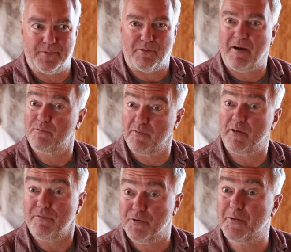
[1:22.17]
arrived with
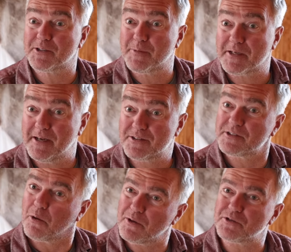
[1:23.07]
very few
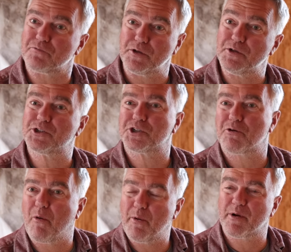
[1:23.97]
expectations. I wasn't really
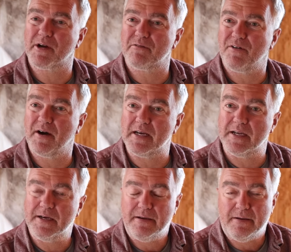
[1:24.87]
sure what we were going to find.
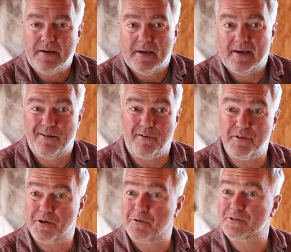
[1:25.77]
And
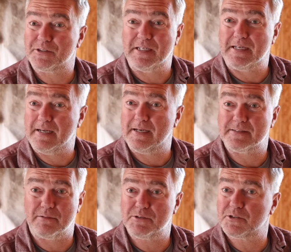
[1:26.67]
over the course of 10
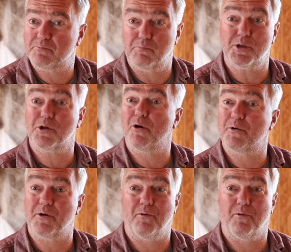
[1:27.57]
days, I was just blown